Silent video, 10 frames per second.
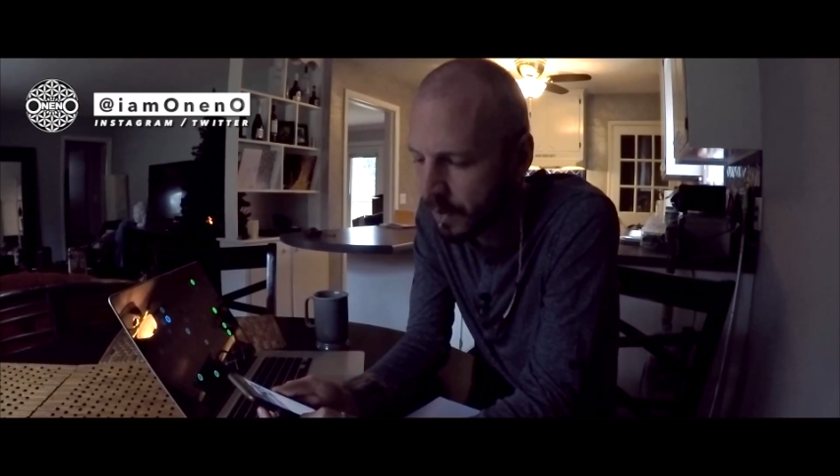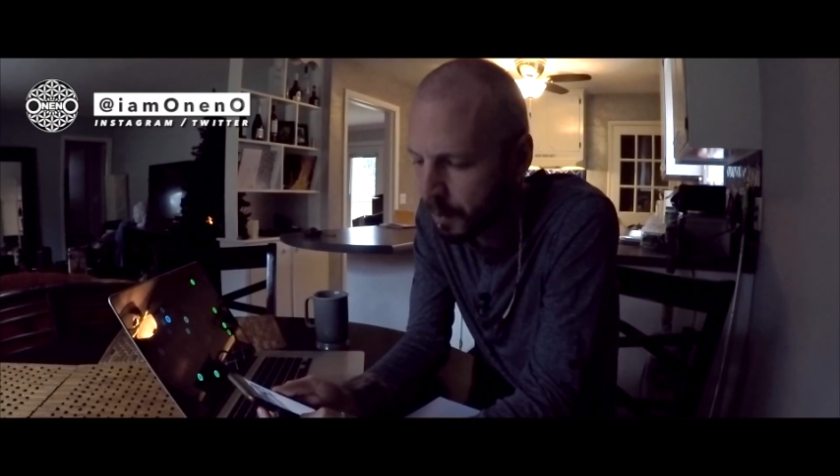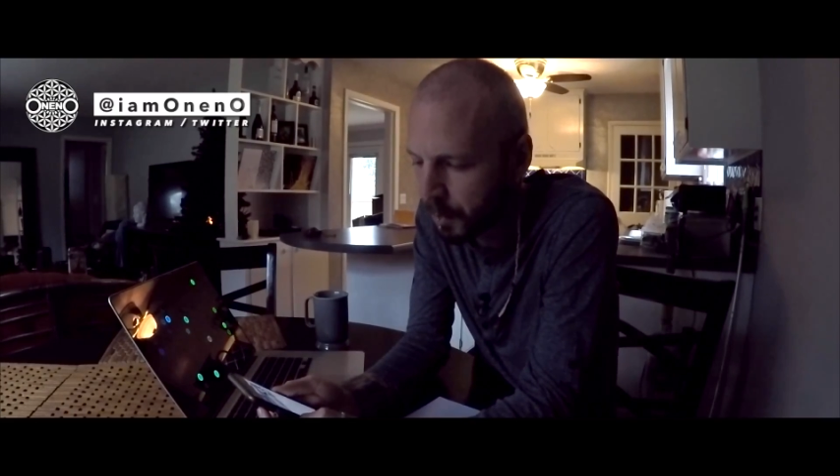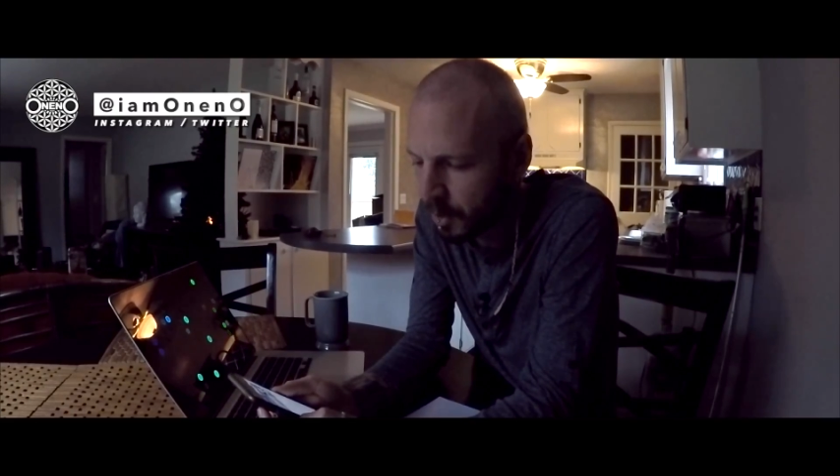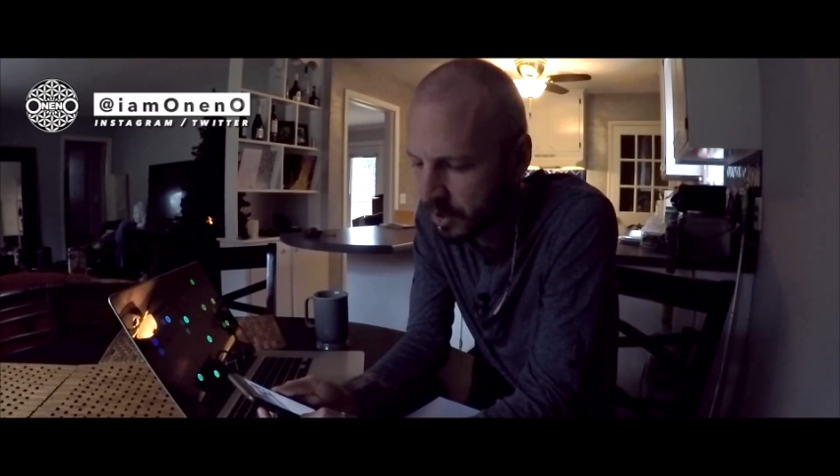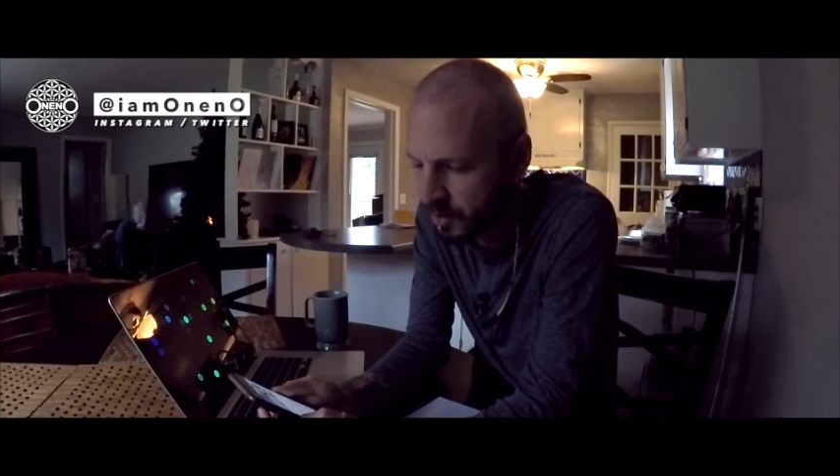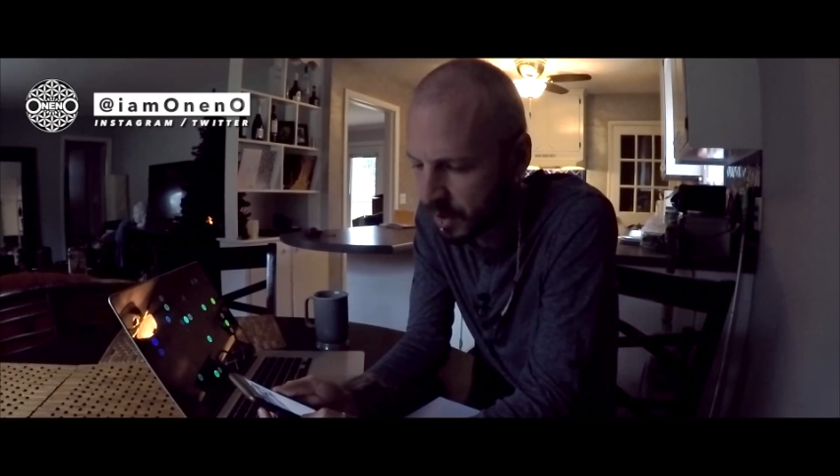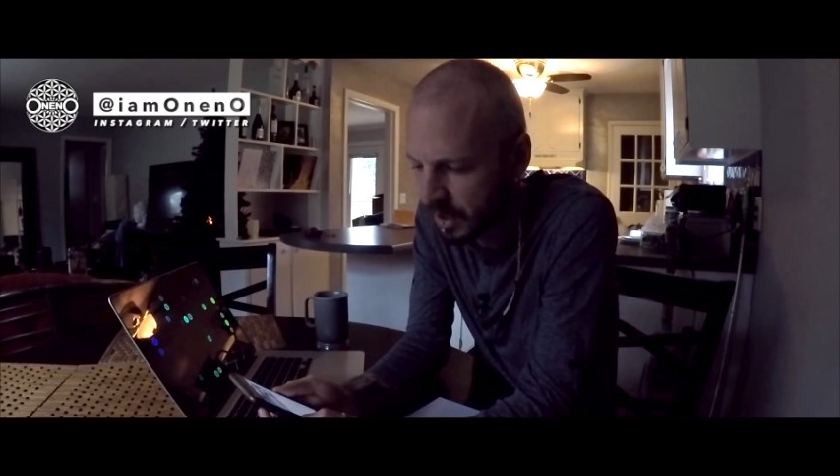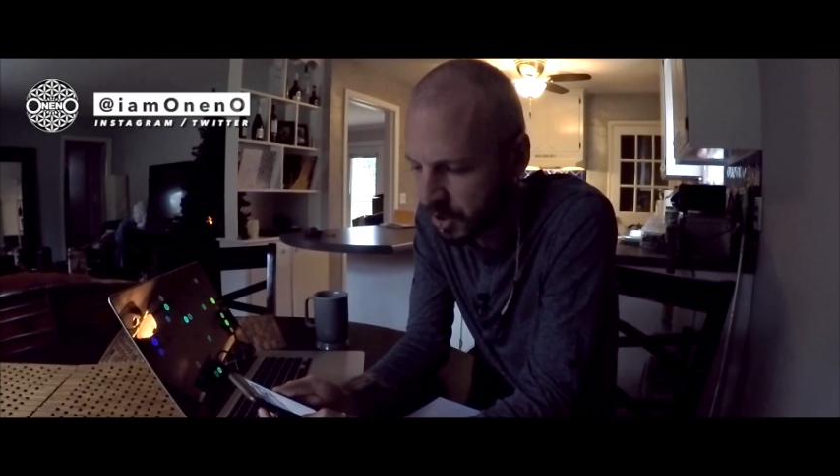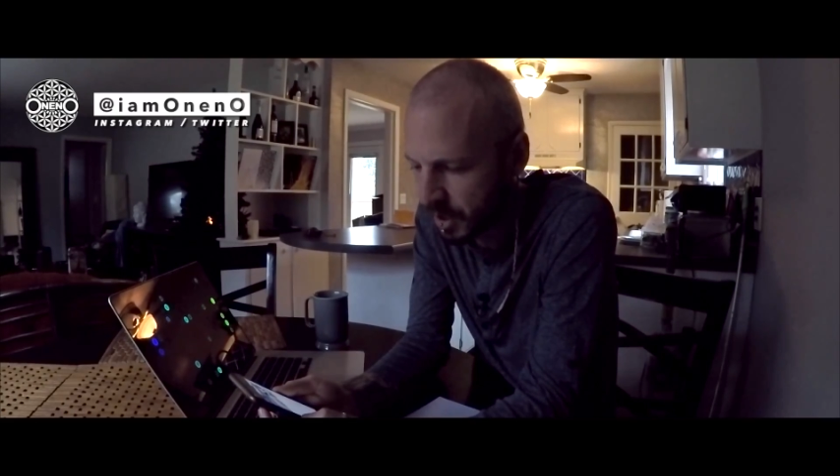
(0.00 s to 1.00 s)
in the Buddhist
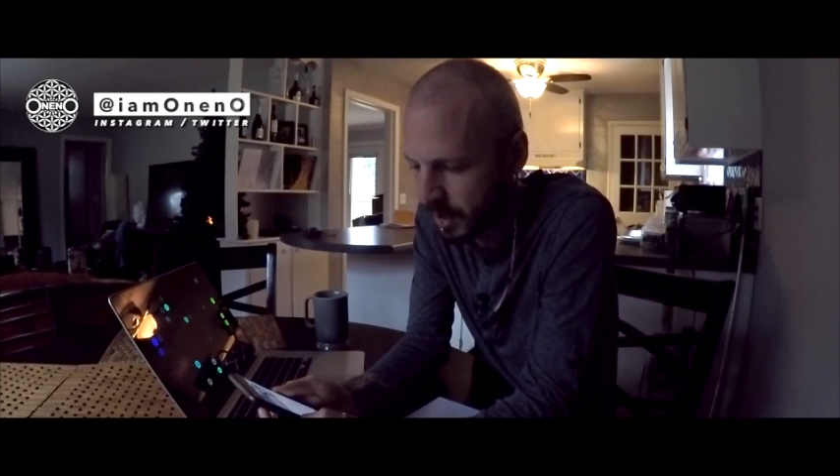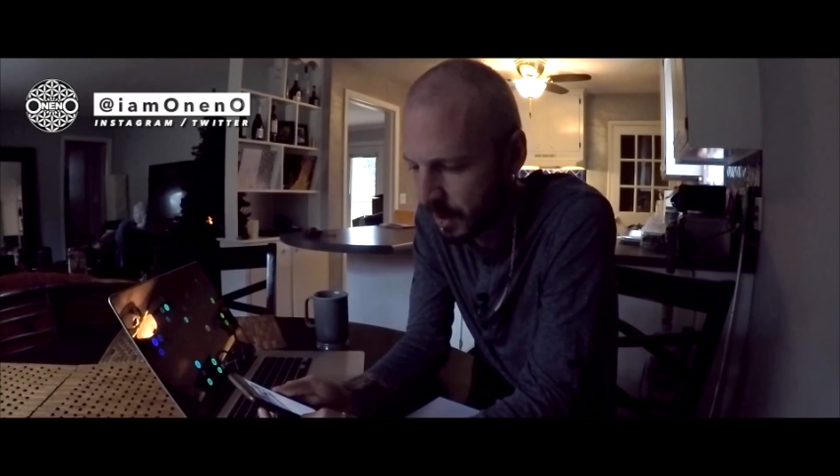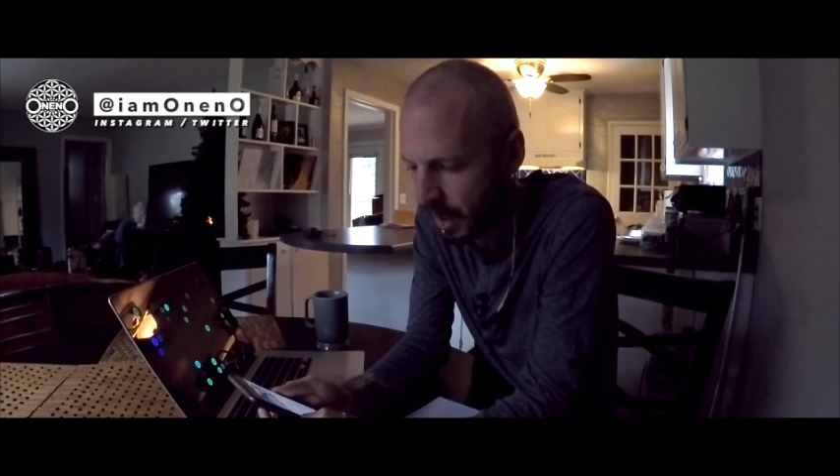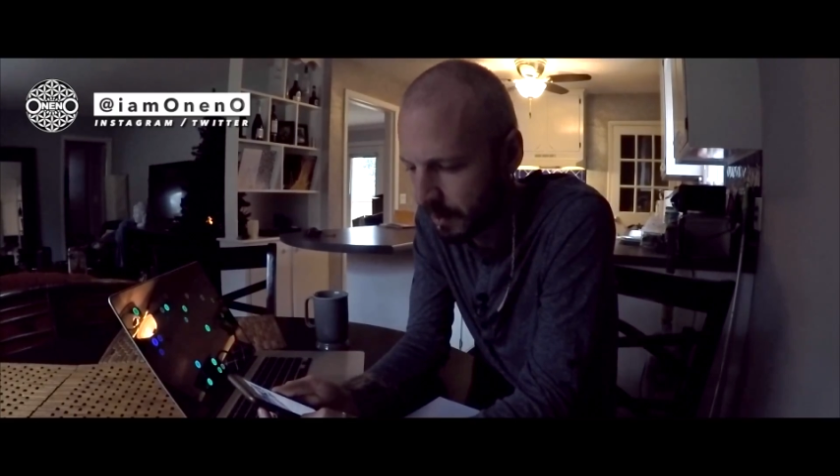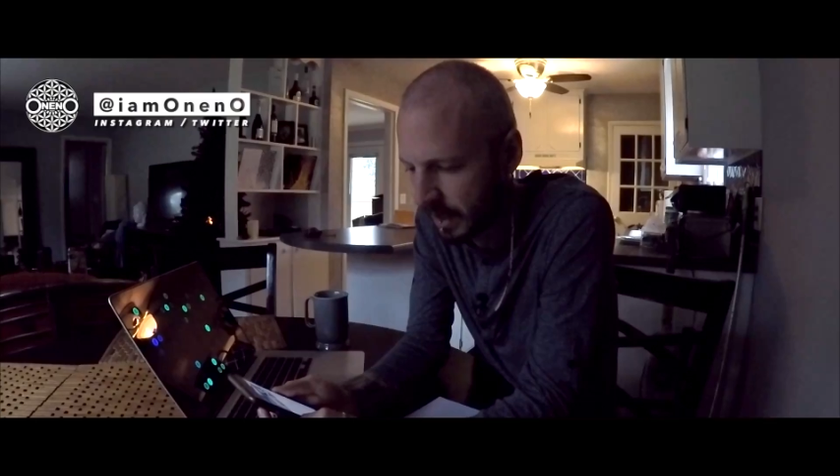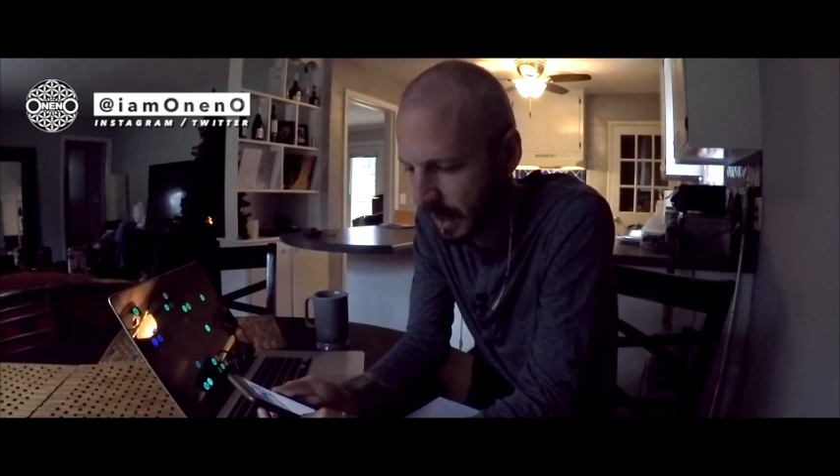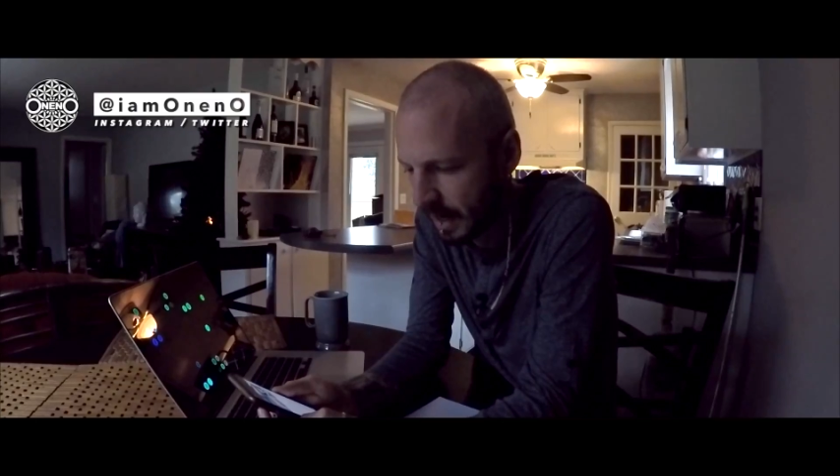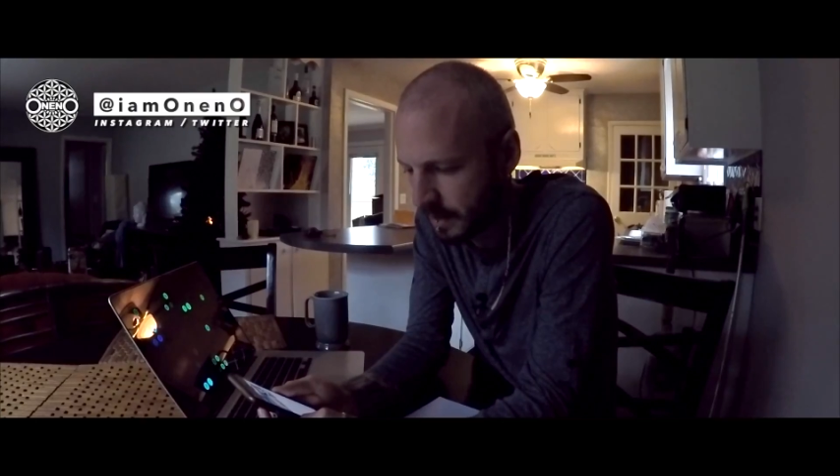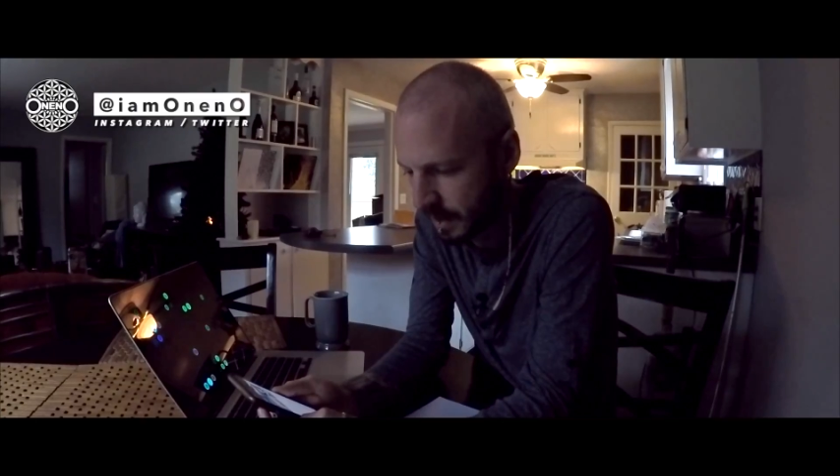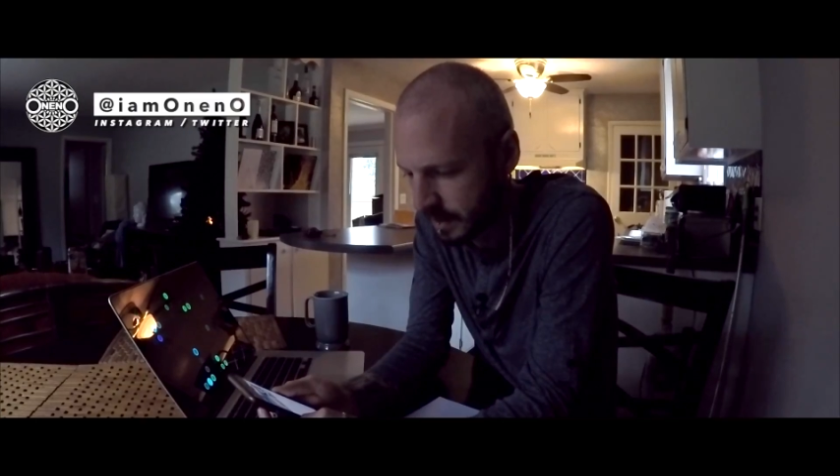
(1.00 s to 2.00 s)
tradition, loving
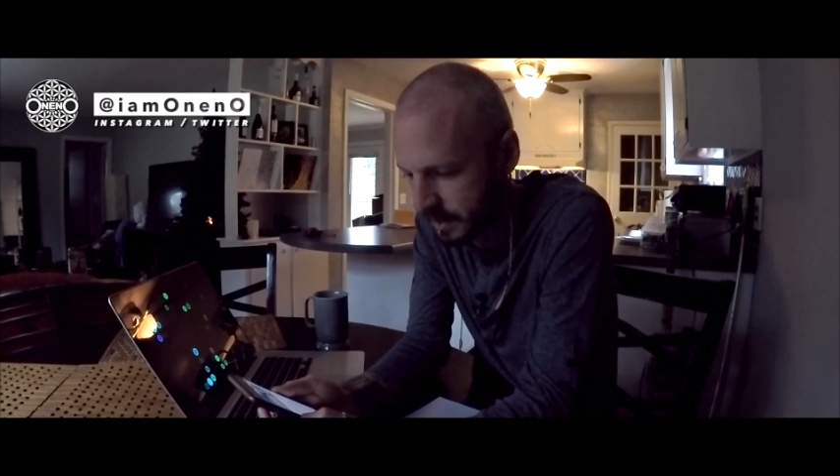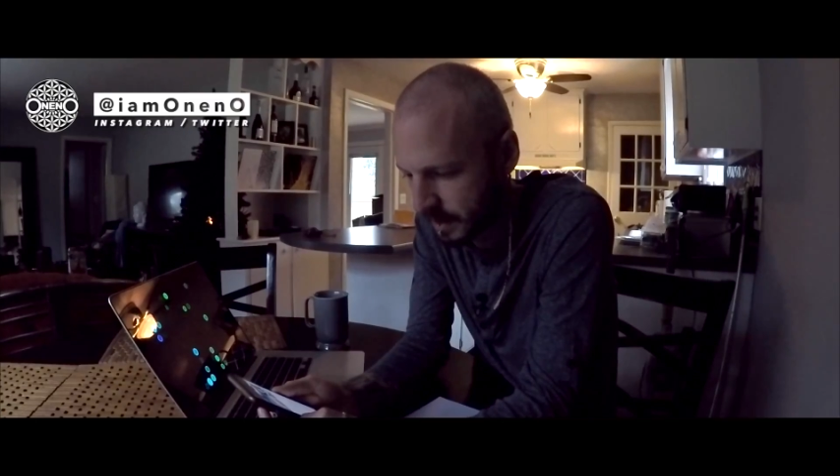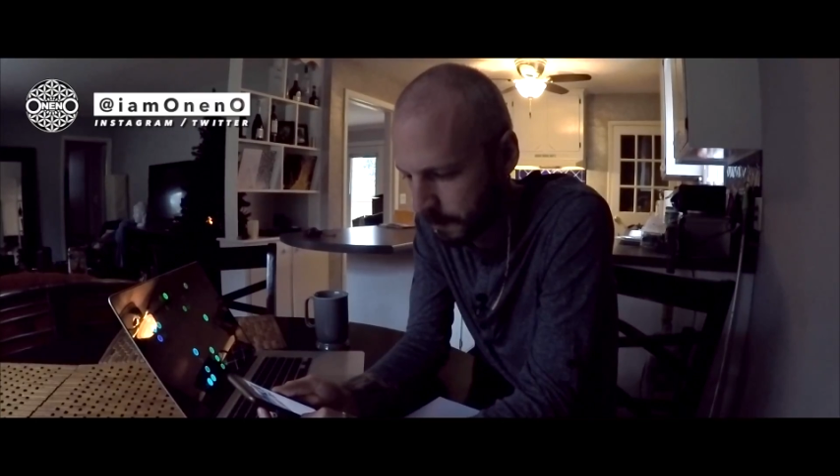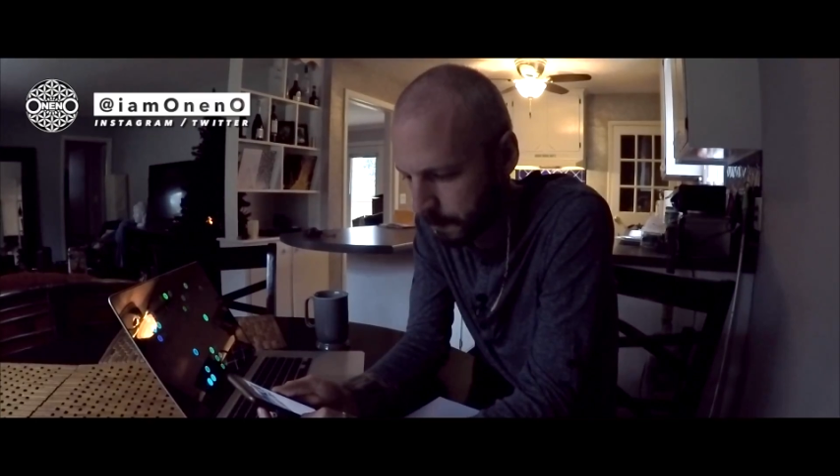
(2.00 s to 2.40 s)
kindness.